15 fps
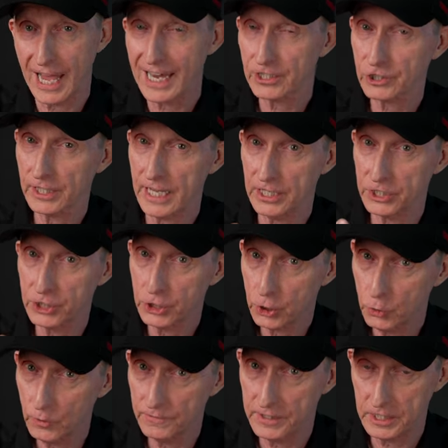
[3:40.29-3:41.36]
Actually has
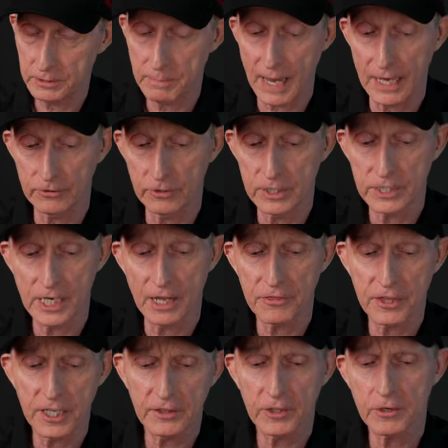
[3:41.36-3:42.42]
two of these batteries, and I
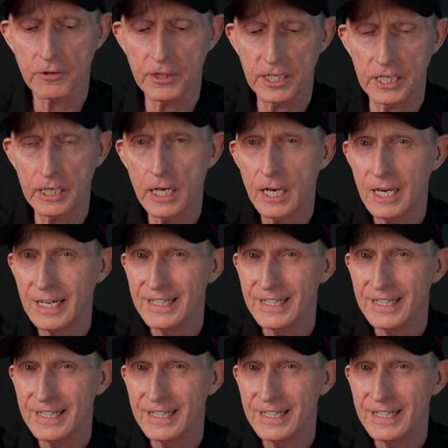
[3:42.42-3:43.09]
think they're the